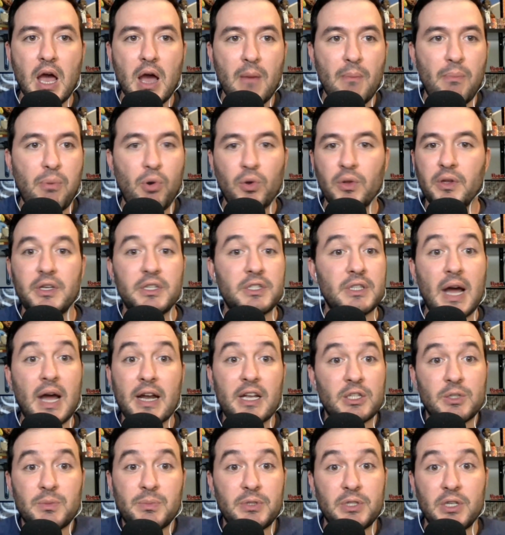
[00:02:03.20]
Portland is not
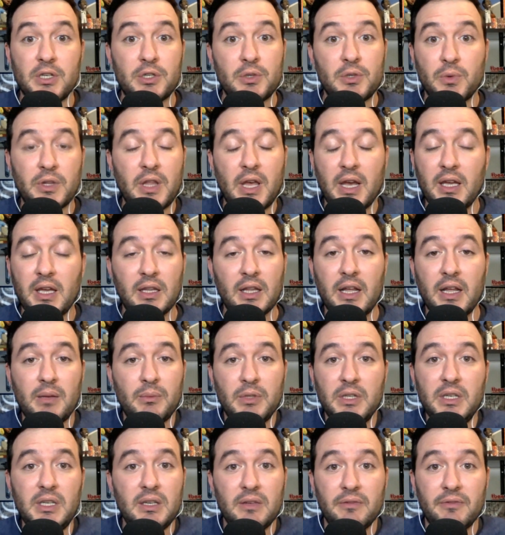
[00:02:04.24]
in a position where they could let him
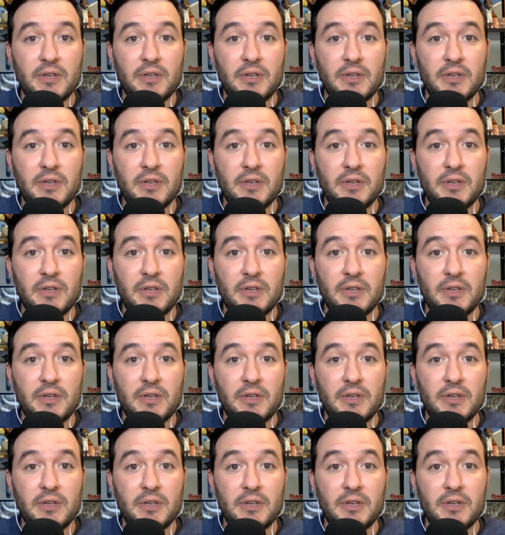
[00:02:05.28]
leave.